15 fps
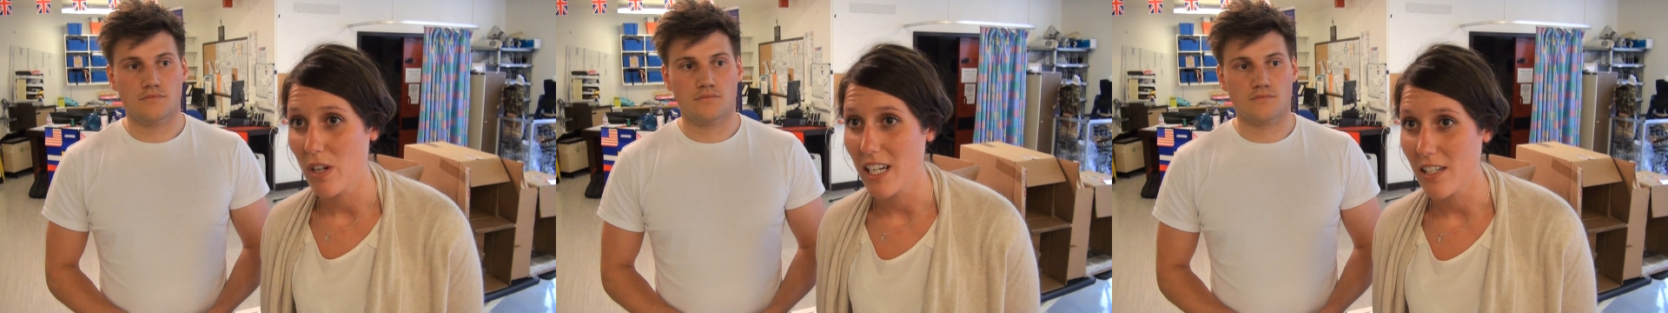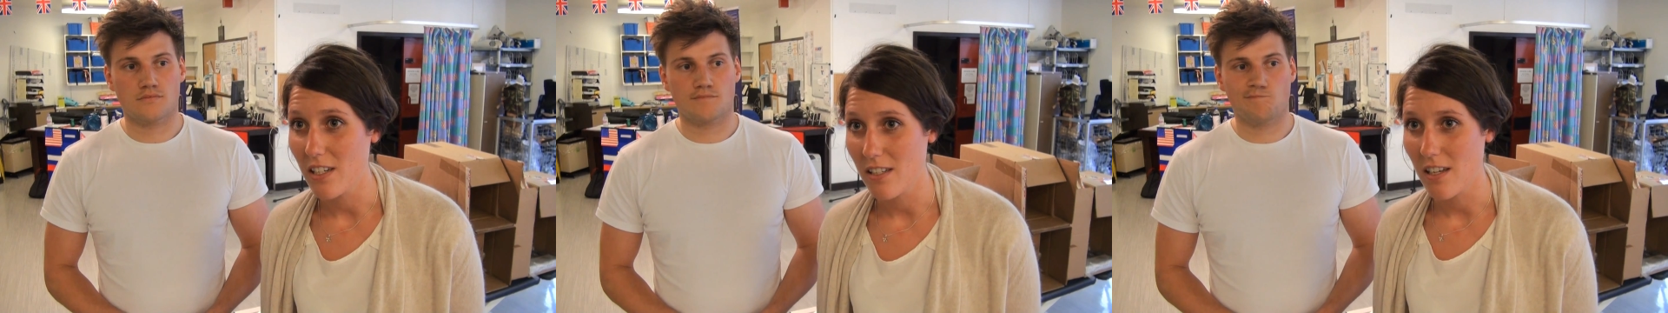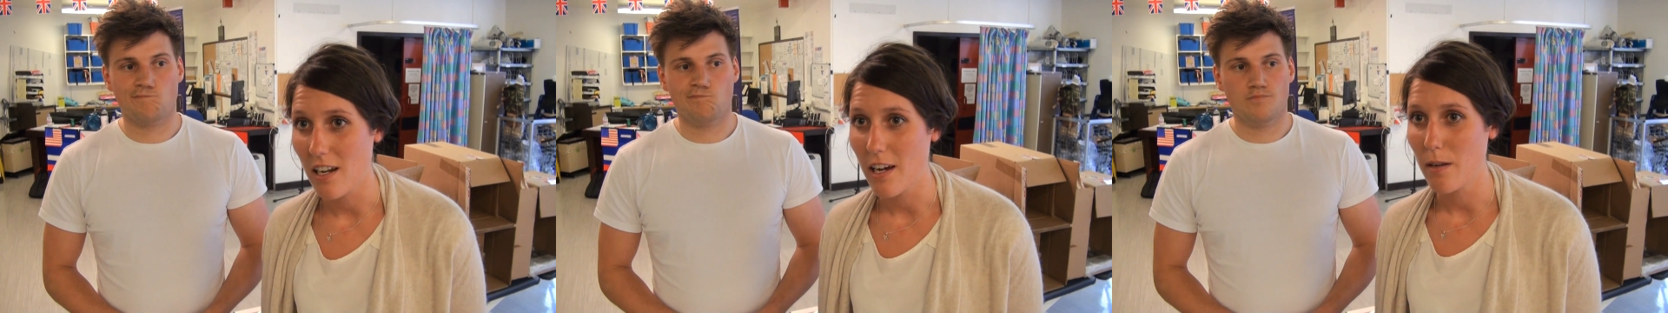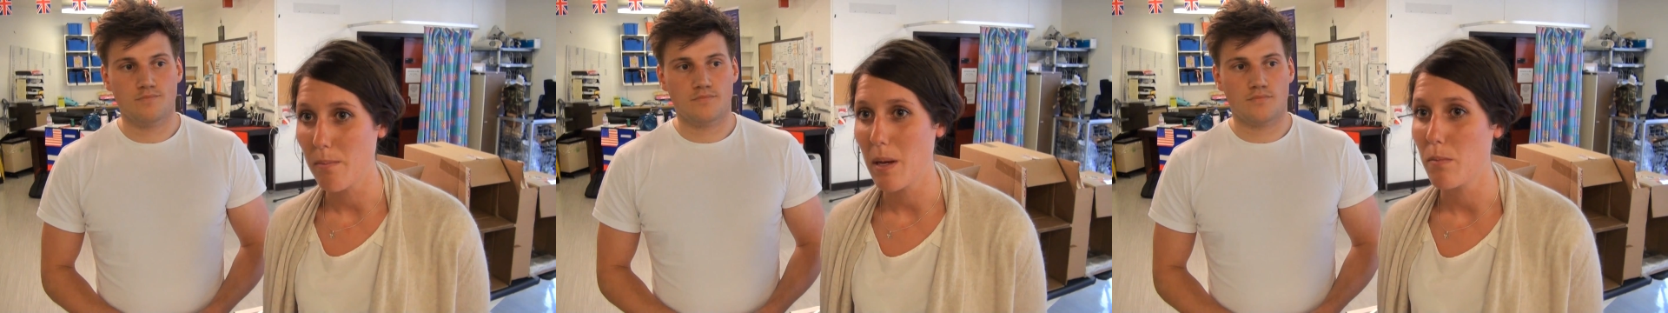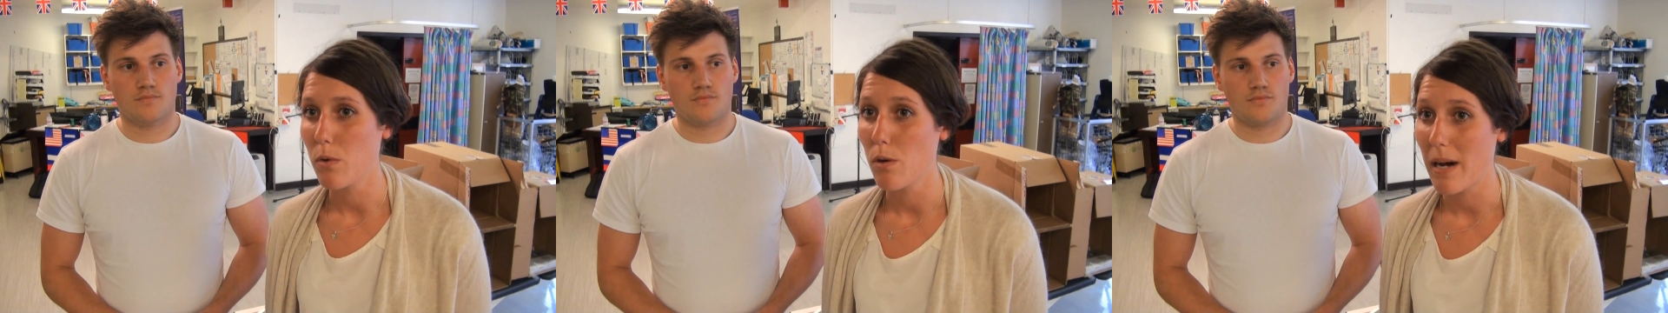Speaker 1: really just to learn a
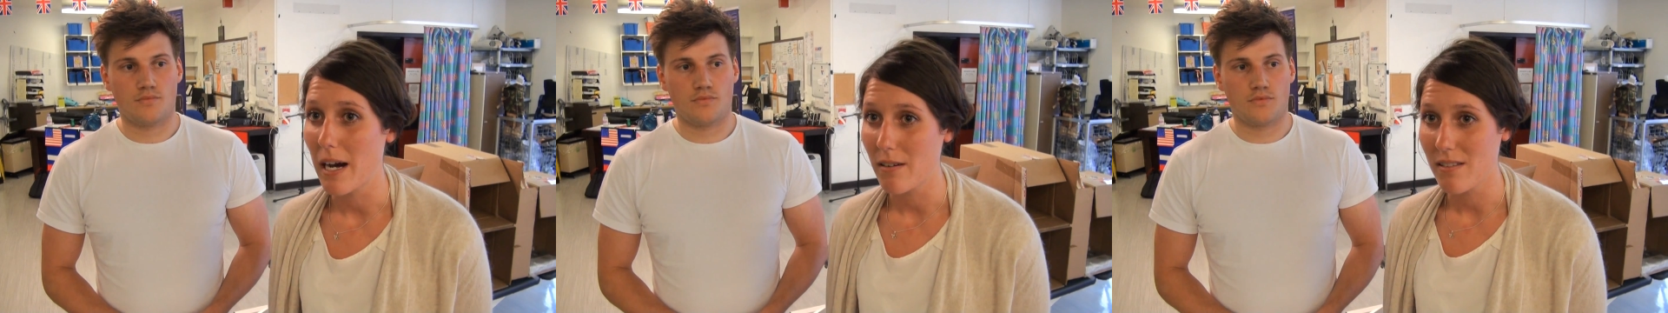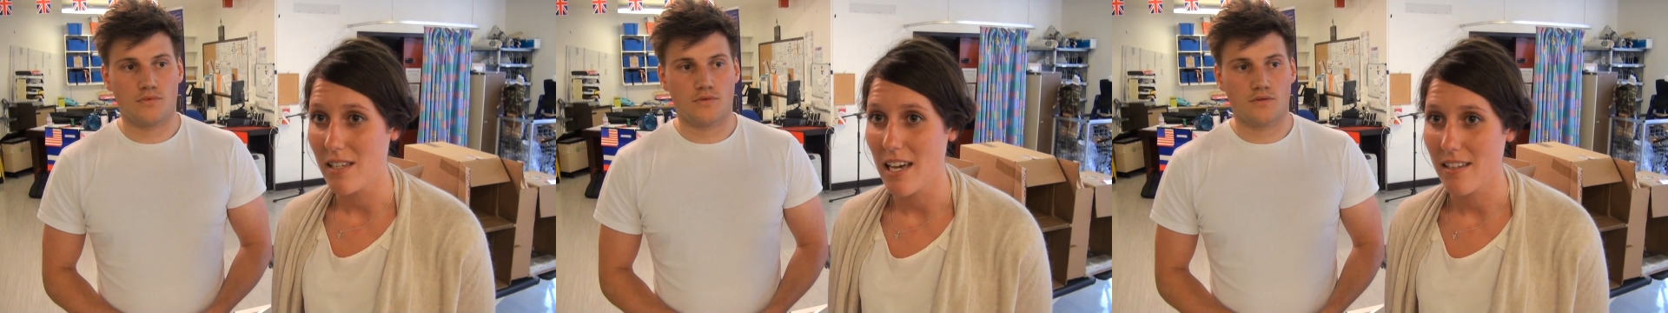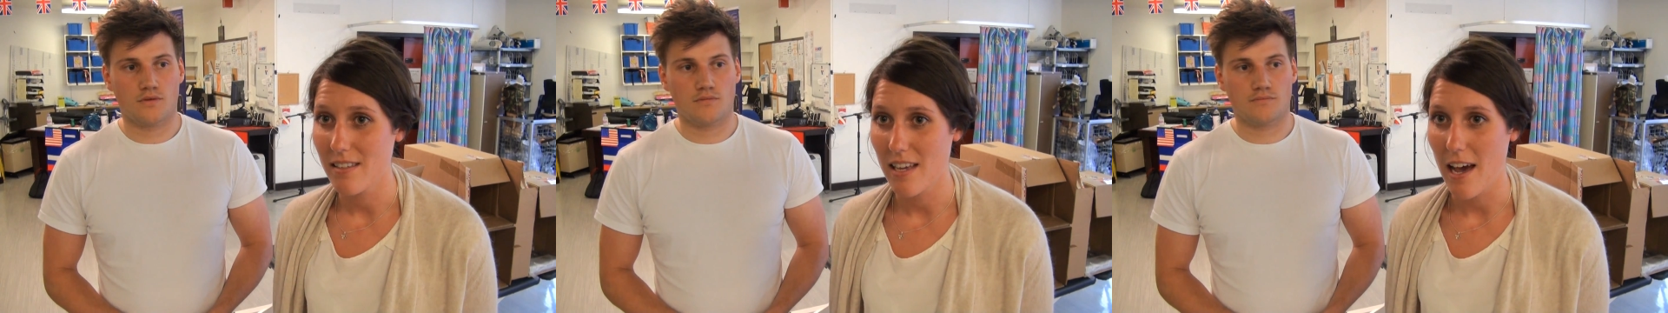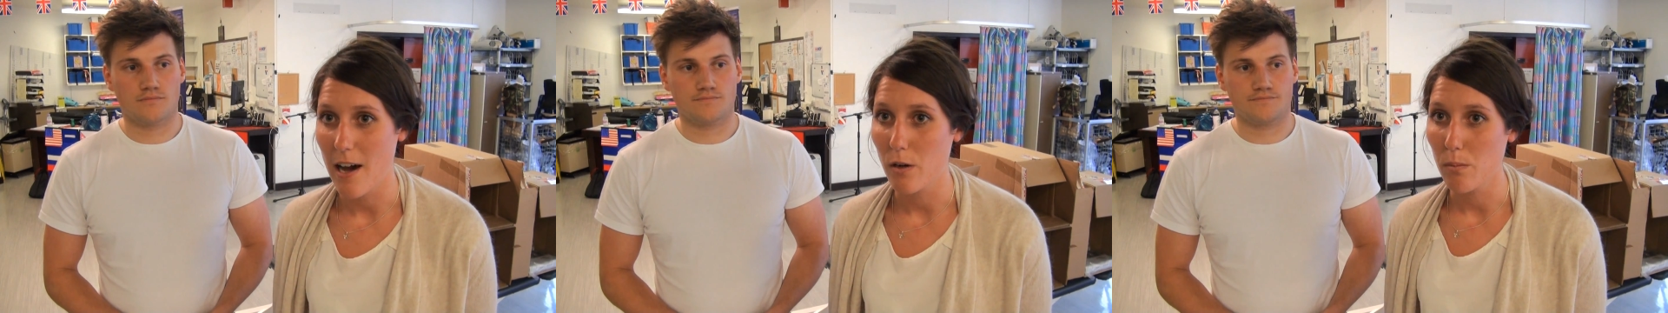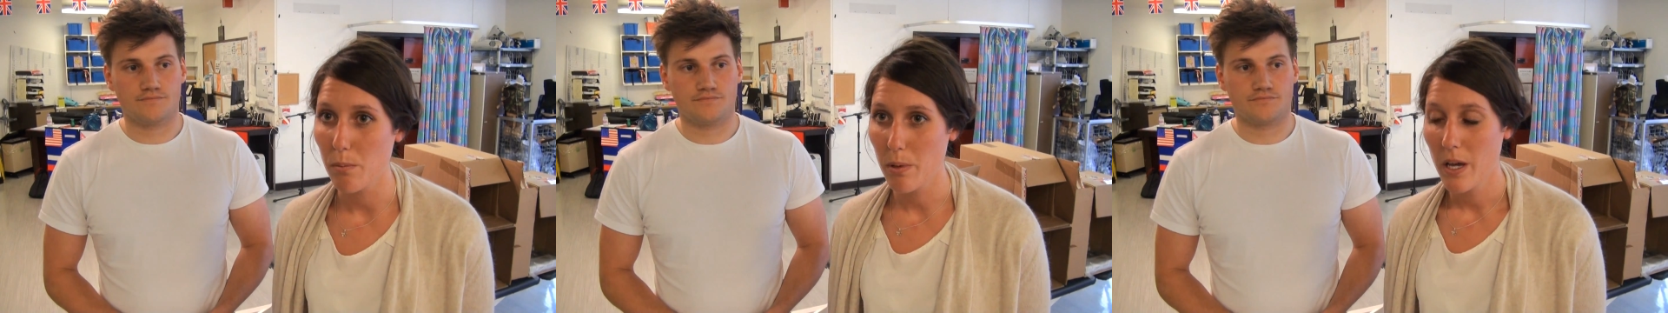bit more about it to
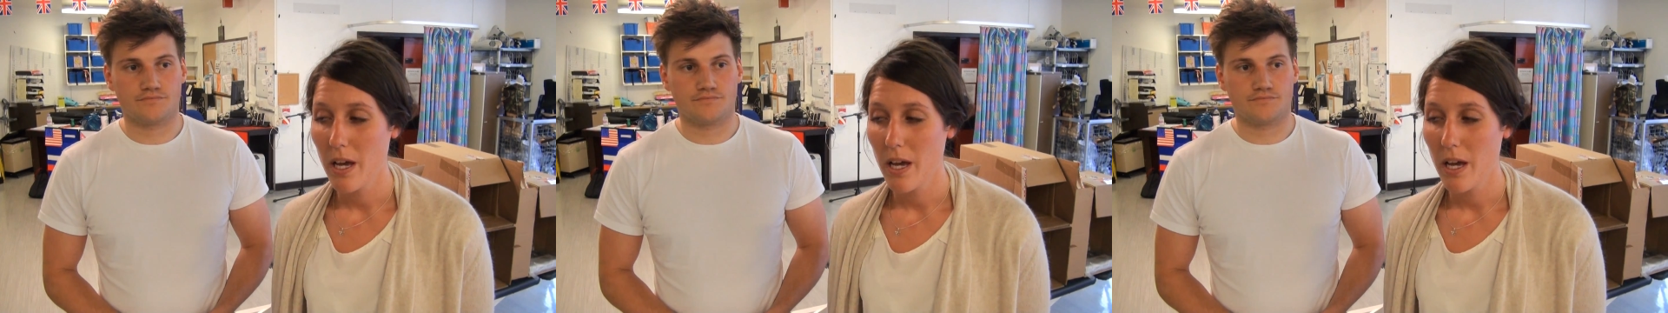help